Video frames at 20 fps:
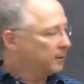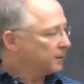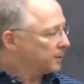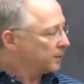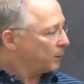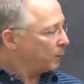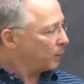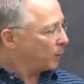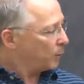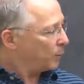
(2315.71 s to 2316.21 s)

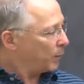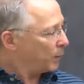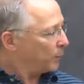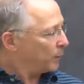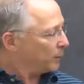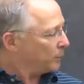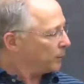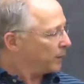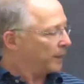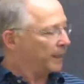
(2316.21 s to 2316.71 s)
So
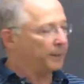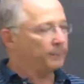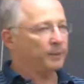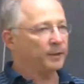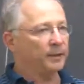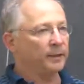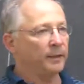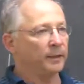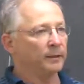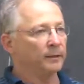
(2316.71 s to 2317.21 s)
what will
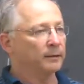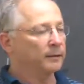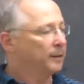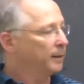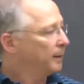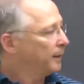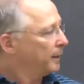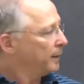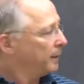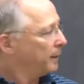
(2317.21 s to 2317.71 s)
happen here?
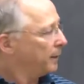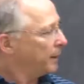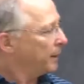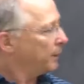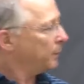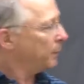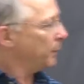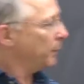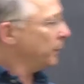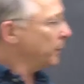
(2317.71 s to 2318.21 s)

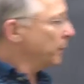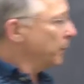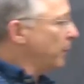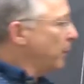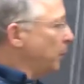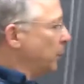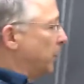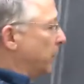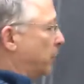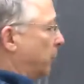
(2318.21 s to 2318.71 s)
Here we will
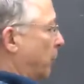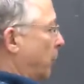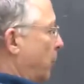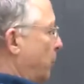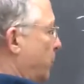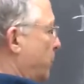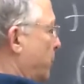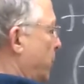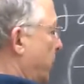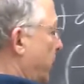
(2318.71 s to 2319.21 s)
know that
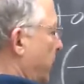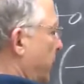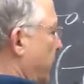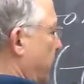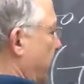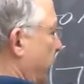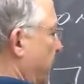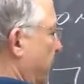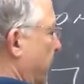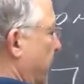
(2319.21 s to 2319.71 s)
option
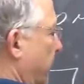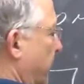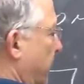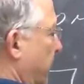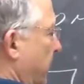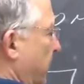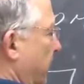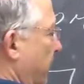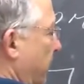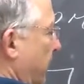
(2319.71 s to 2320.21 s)

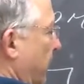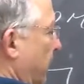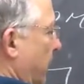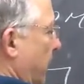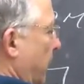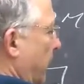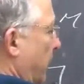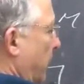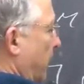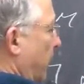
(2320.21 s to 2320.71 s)

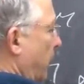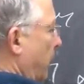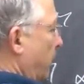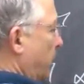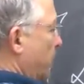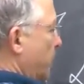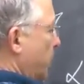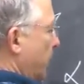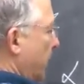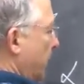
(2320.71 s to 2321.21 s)

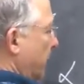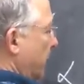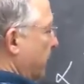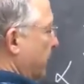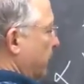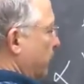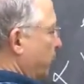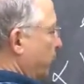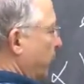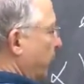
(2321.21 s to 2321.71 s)
option
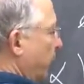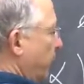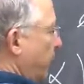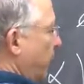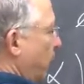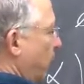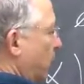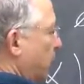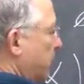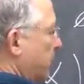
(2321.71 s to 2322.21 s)
3
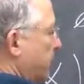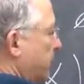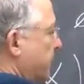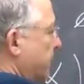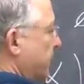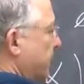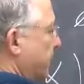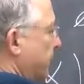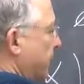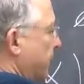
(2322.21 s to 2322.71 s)
holds,